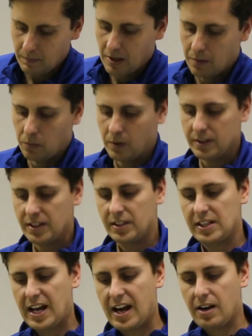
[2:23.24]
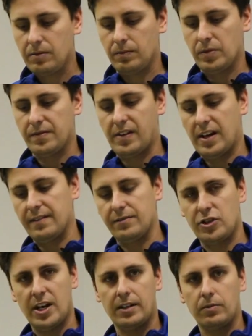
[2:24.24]
And once it's out, we've kind of
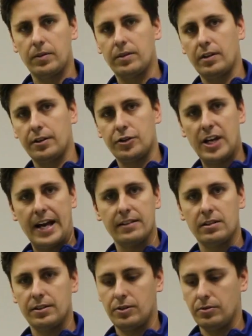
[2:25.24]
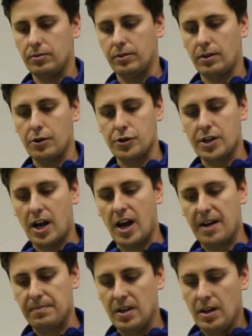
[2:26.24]
checked with our chassis tuner or
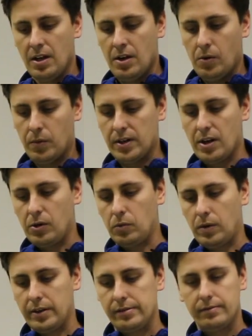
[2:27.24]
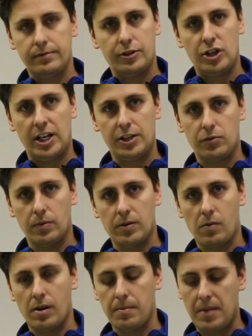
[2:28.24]
shop. We know what change we
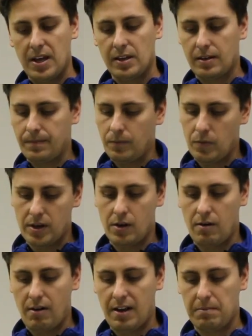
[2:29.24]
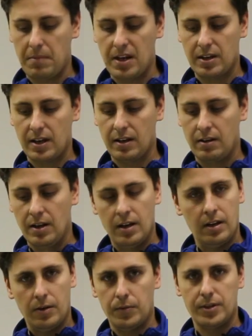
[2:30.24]
want to make. We go ahead and make it,
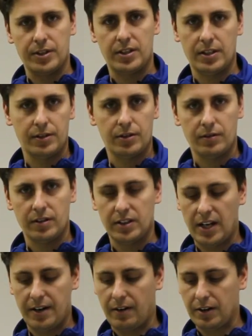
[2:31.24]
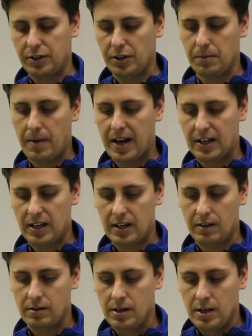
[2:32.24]
and we just insert the tie rod tube back
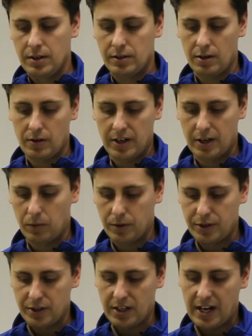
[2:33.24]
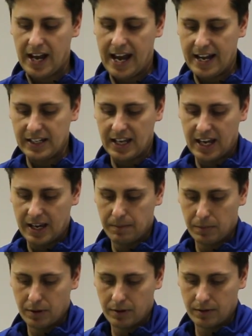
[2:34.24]
in. So here we're just going to add
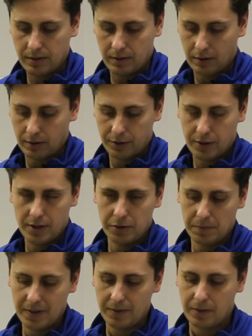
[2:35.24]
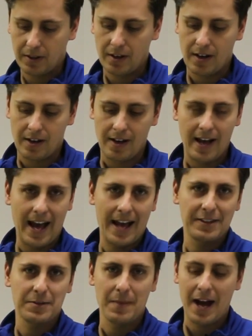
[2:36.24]
camber, or excuse me, we're going to
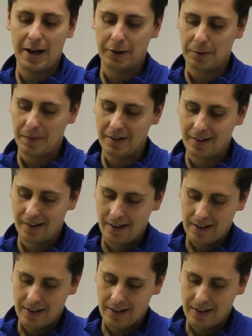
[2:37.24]
add some ACKERMANN,